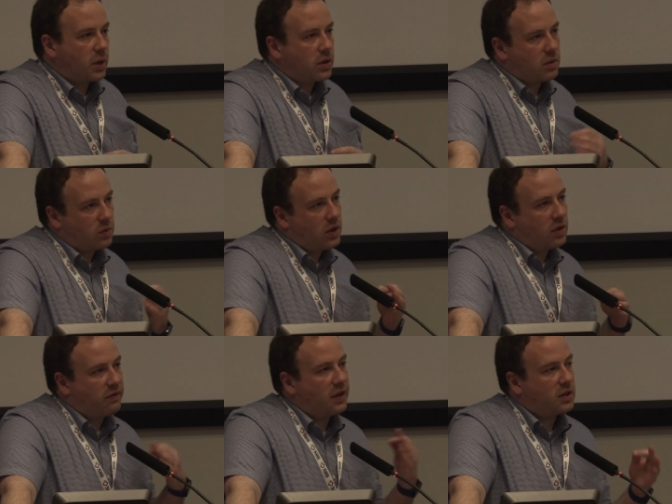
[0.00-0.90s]
because
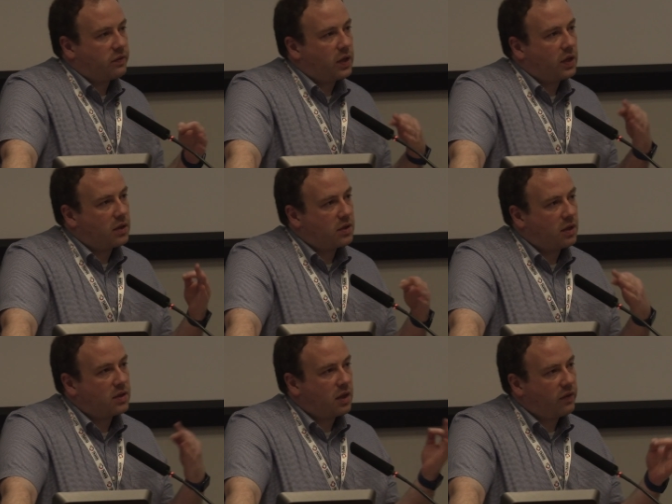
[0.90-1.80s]
he'd effectively had
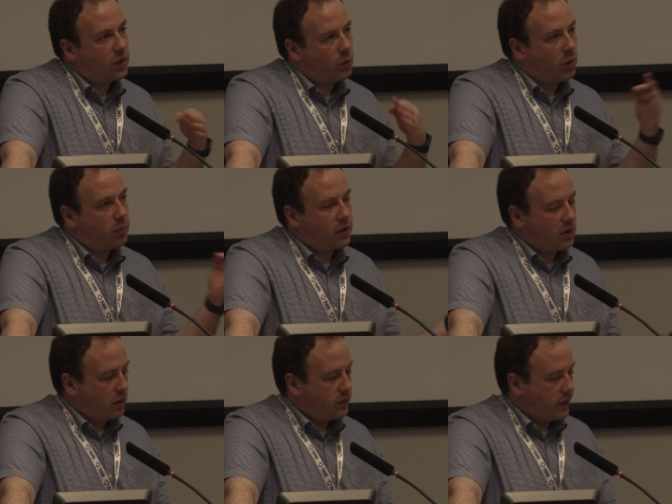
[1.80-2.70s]
site staff that were
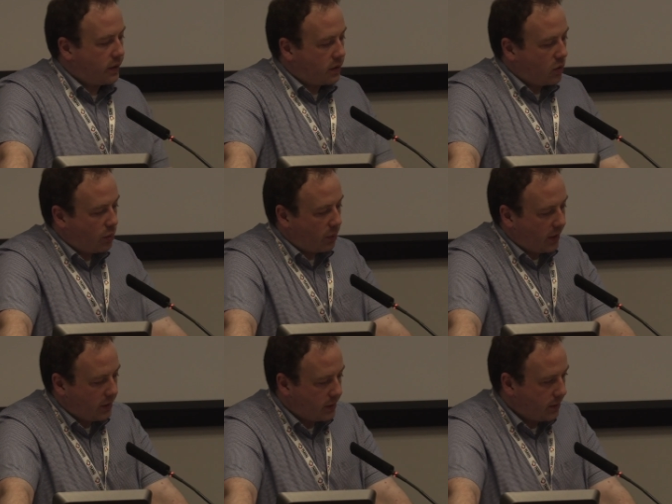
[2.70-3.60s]
operating outside of the scope of
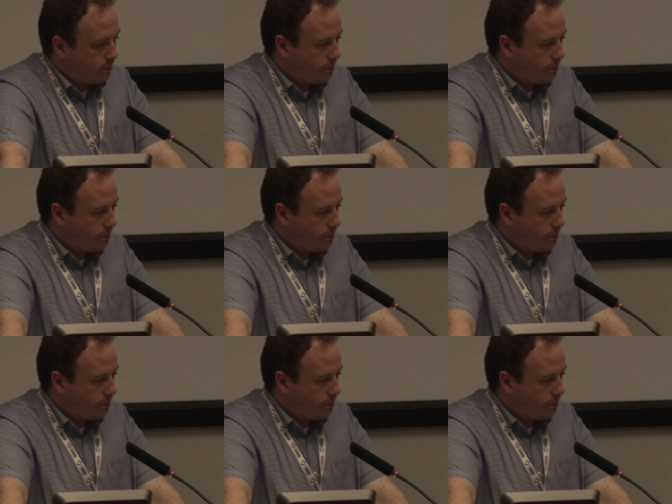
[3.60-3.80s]
practice.